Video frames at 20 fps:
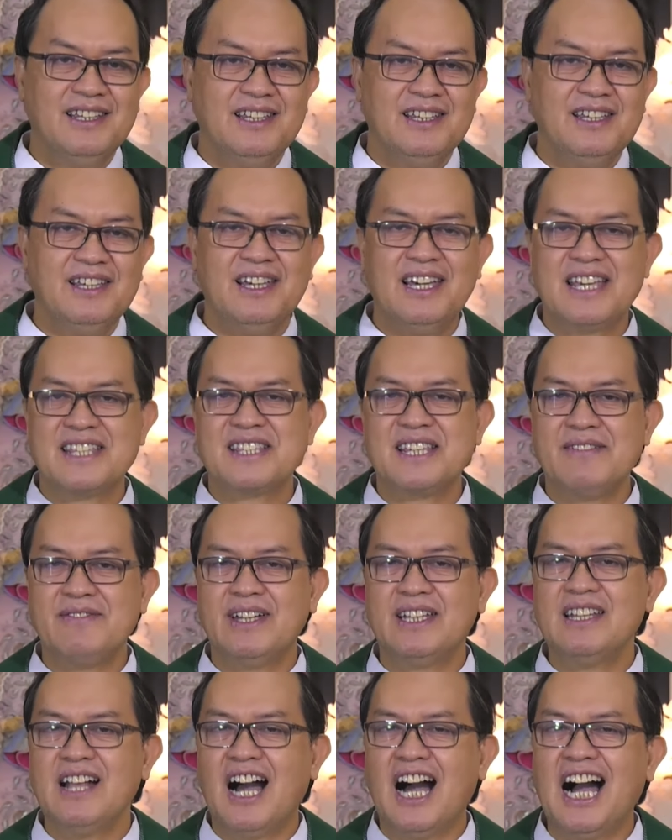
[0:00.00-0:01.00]
he has
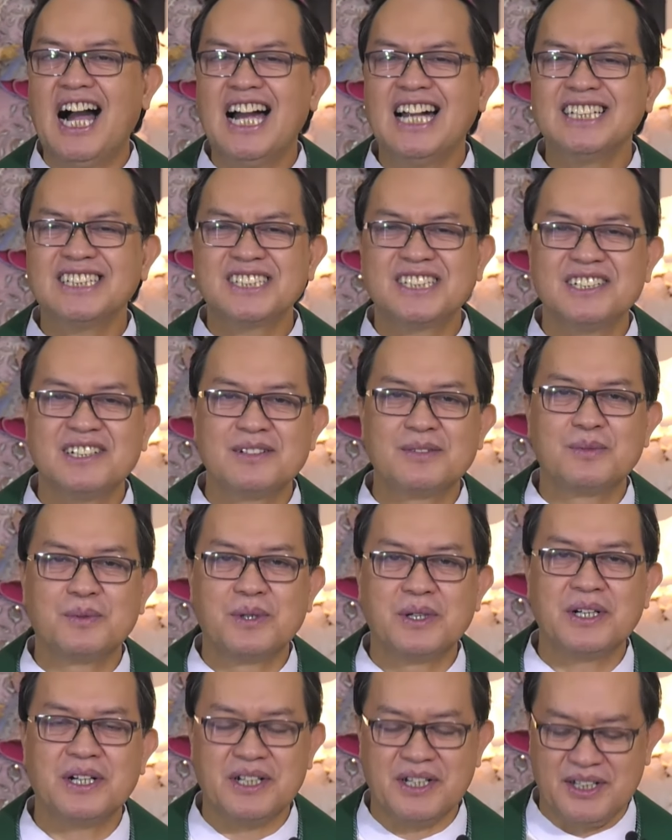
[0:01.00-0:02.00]
even harsher
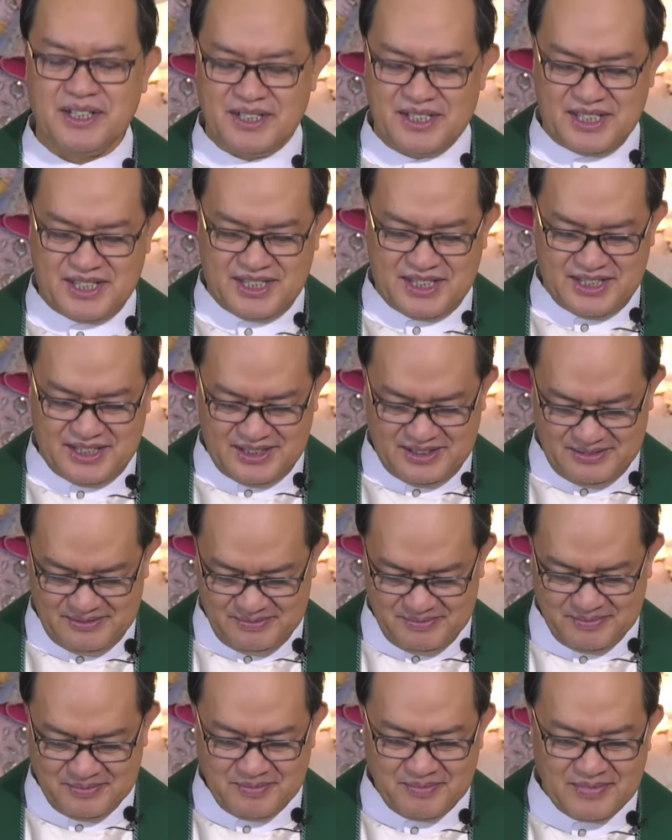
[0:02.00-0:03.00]
words.
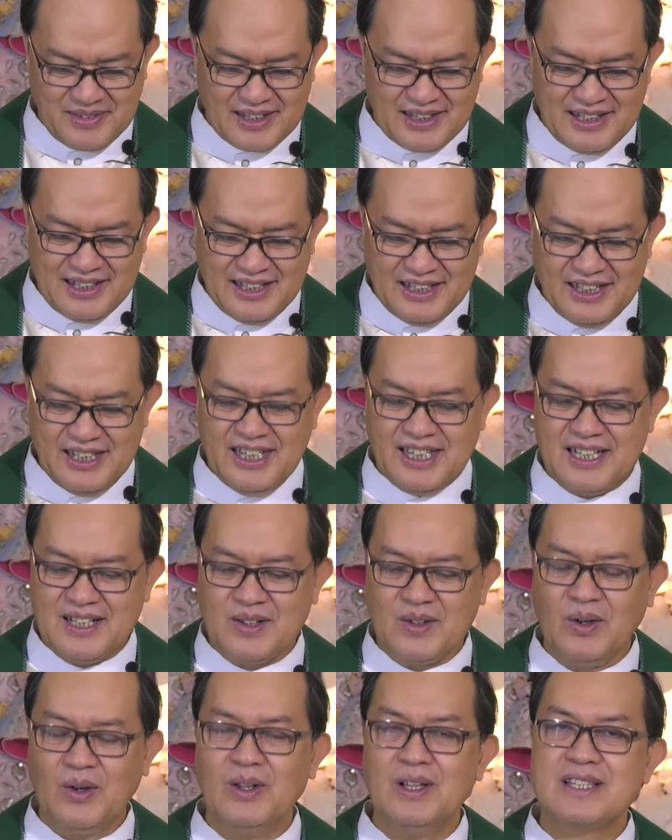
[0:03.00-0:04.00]
He
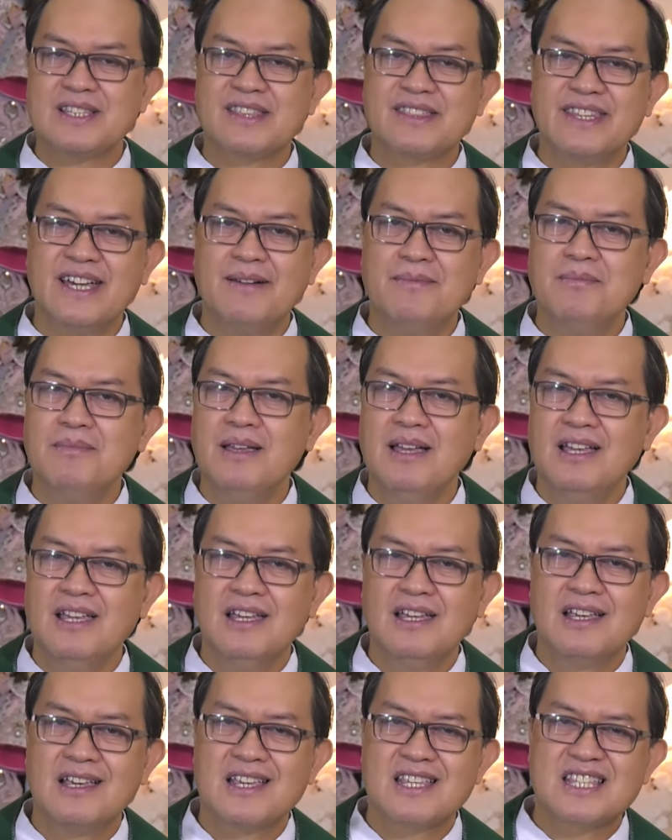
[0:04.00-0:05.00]
calls them
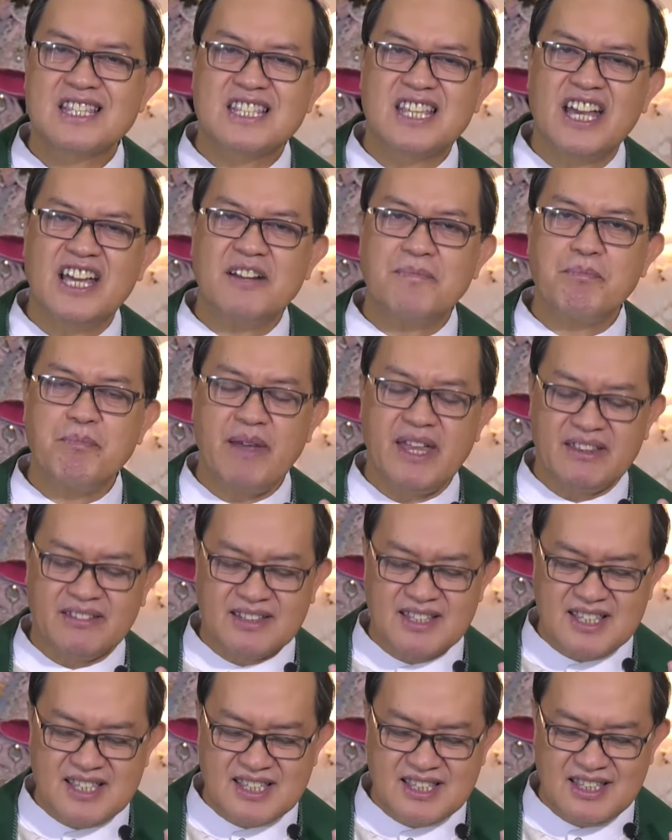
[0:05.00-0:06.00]

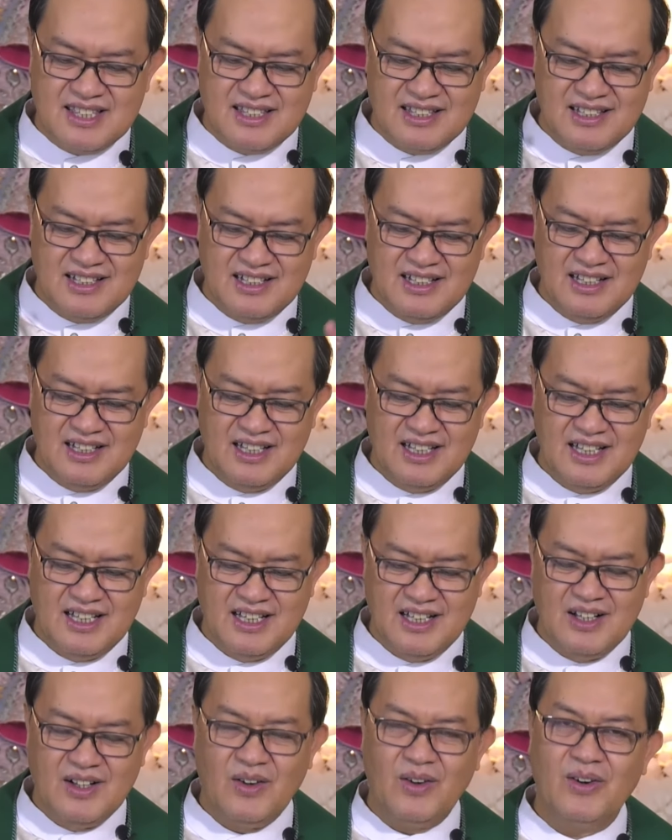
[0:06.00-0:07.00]
serpents
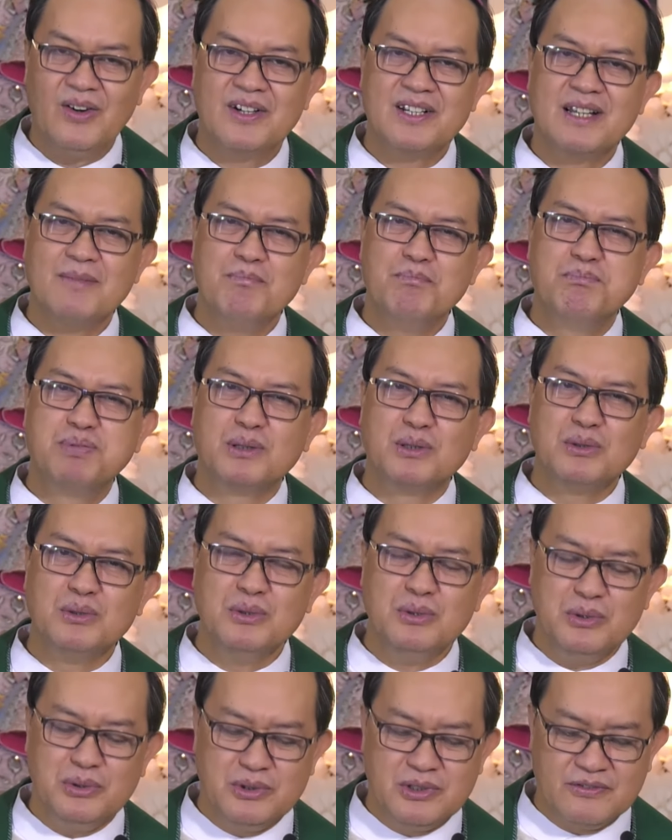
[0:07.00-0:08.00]
or a
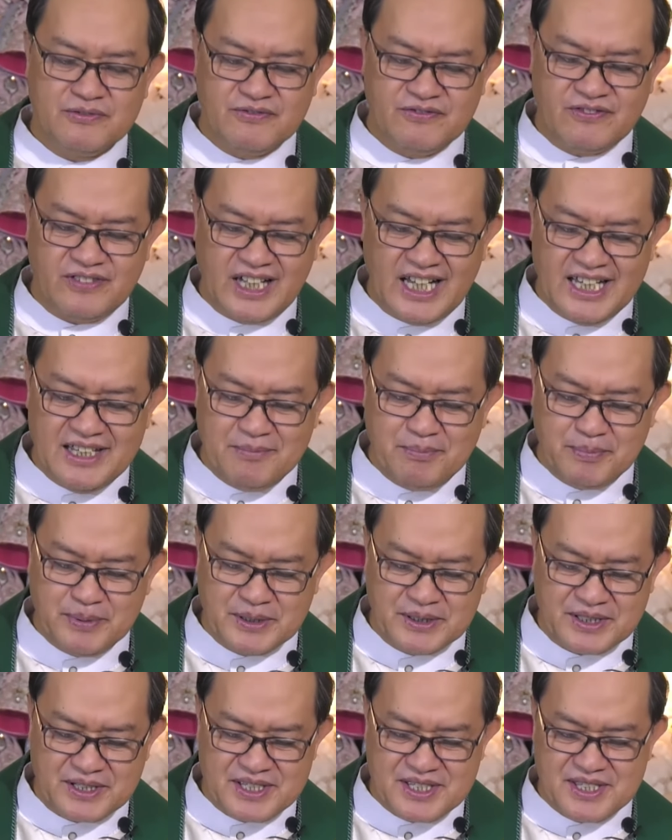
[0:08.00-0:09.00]
brood of
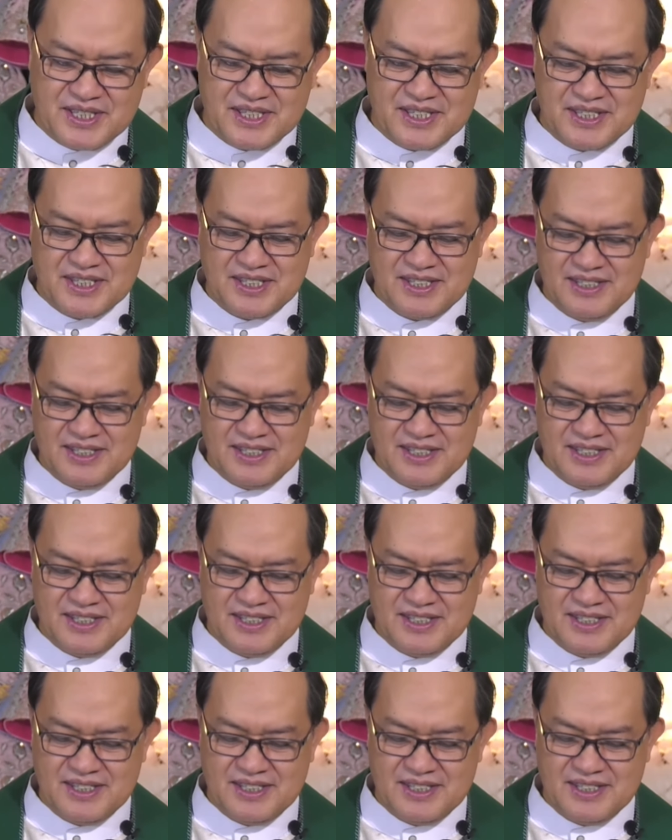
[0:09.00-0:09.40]
vipers.